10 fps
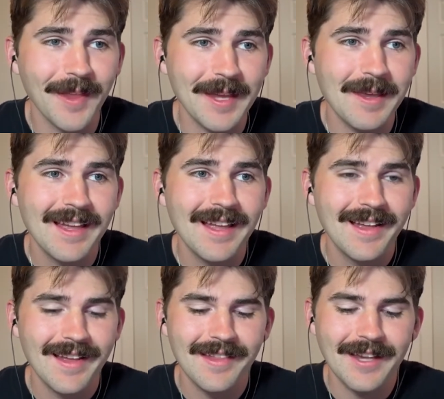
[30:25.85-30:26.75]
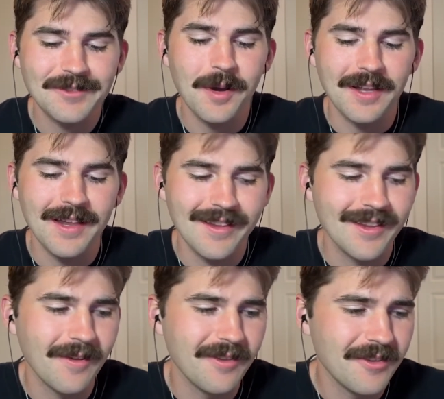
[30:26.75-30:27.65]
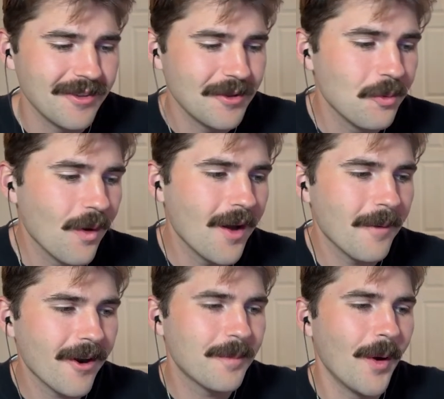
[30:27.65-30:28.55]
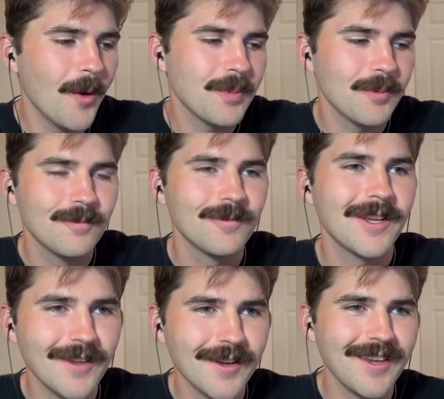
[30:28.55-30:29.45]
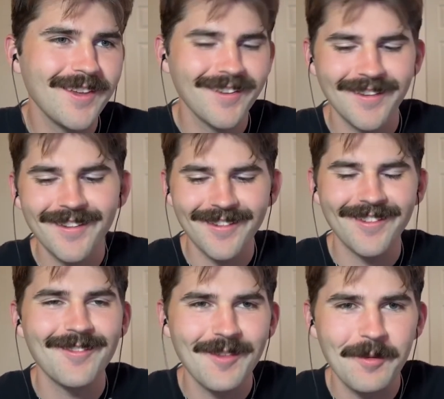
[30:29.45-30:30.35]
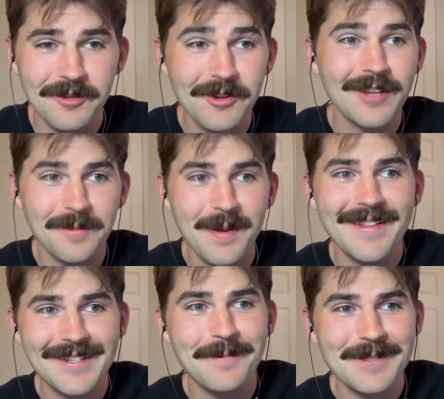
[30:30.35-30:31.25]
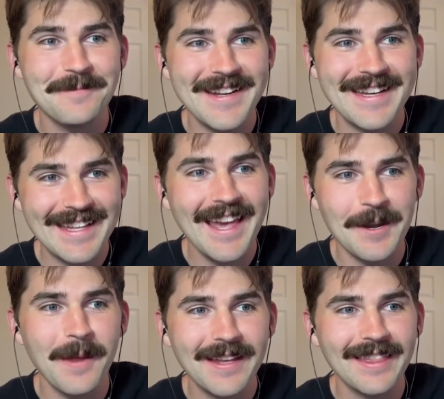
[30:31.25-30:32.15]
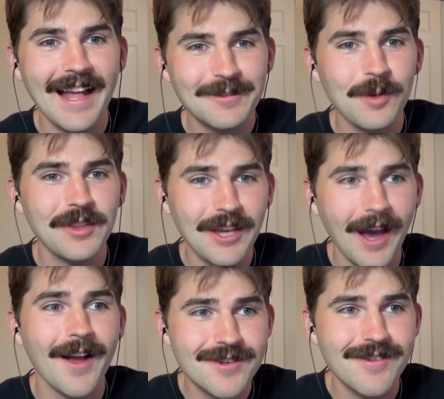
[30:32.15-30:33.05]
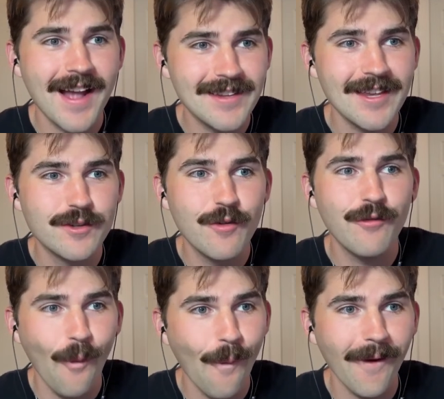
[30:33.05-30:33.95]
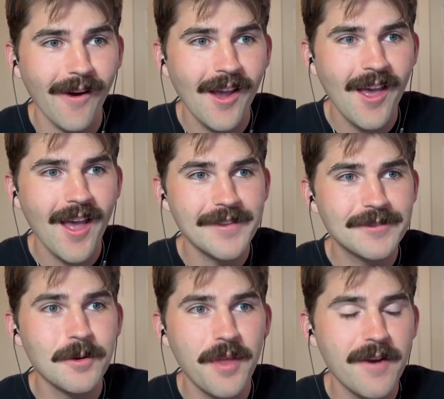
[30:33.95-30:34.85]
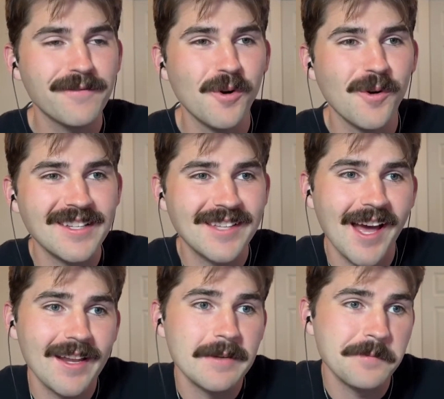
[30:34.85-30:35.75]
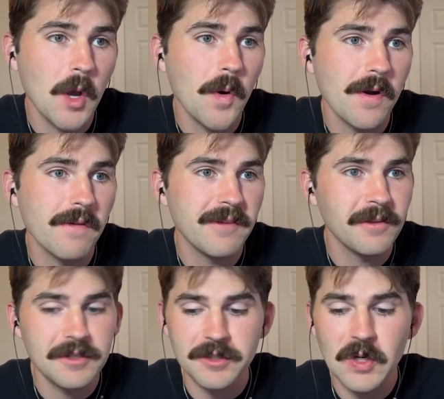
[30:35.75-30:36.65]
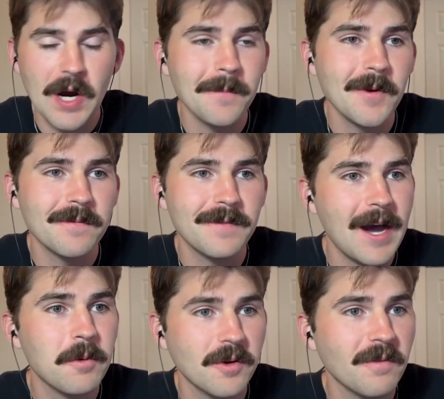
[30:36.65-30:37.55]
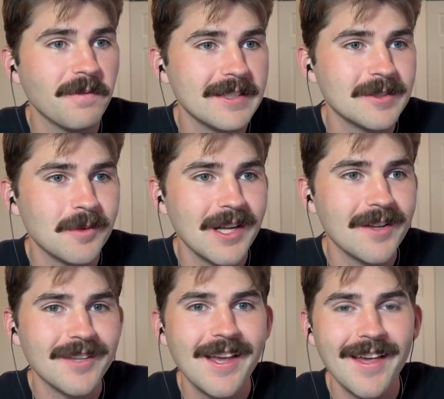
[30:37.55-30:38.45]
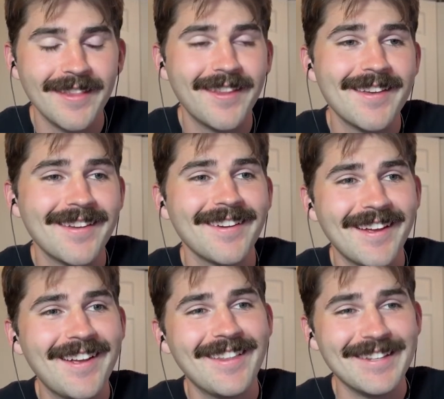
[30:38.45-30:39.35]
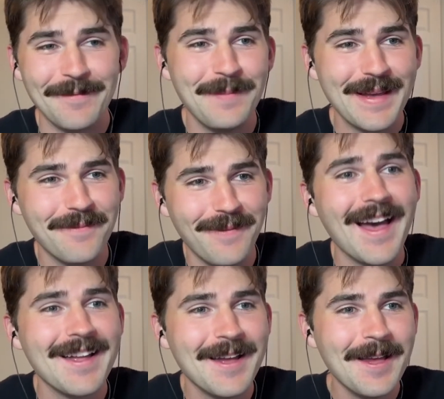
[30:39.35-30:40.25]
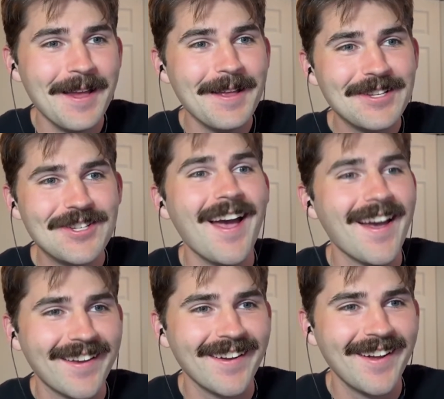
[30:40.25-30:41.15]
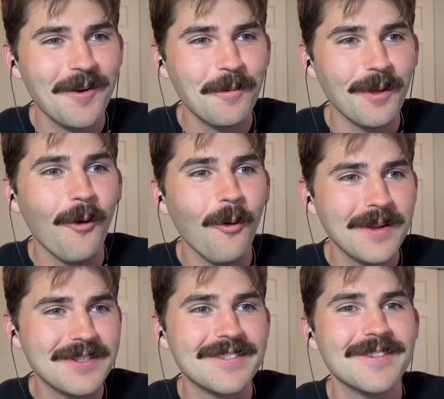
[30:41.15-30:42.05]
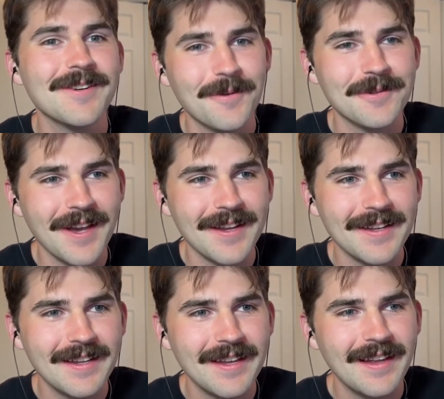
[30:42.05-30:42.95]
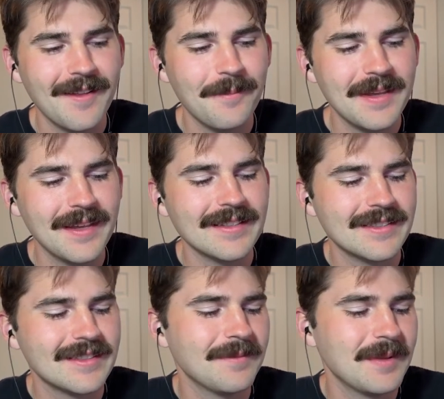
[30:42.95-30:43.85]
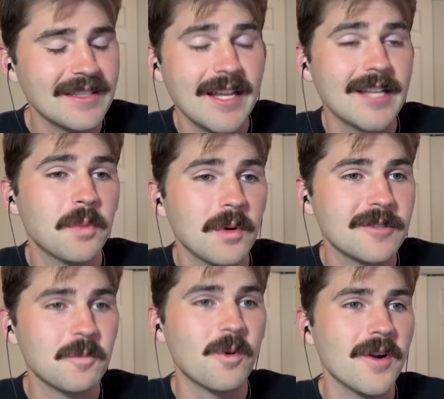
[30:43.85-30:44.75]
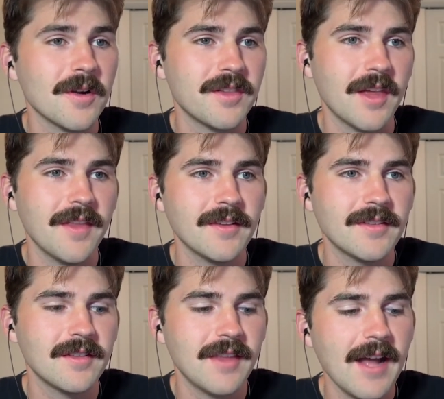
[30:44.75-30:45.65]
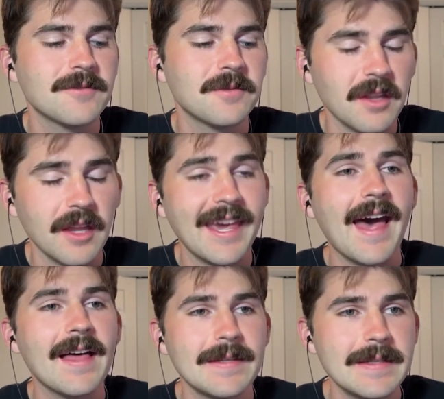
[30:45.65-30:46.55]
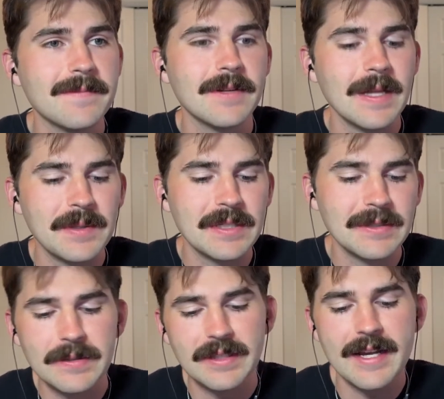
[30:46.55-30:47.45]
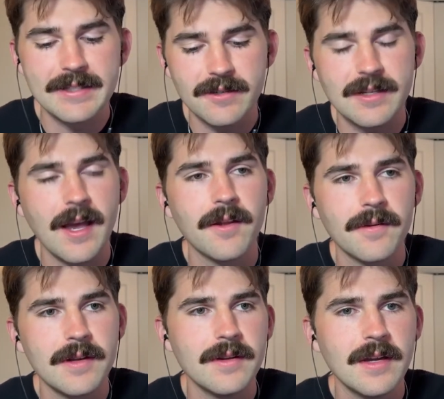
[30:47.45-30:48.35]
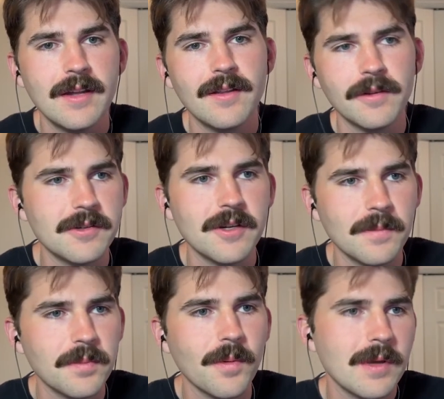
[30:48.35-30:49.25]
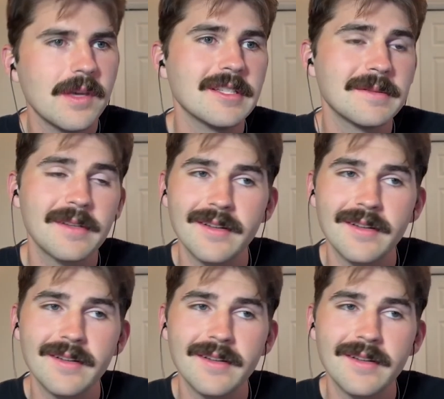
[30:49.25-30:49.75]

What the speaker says: Like, guess what? You want Mark Pope, Kentucky? You're going to have to pay this much money to get him. Like, that's what the contract is for. And so therefore it's kind of no hurt feelings, no harm, no foul. We'll go find someone else and take this big fat check with a whole bunch of zeros on it. Because that's what it's worth, and that's the legality of it all. Because those guys are salaried, legit employees.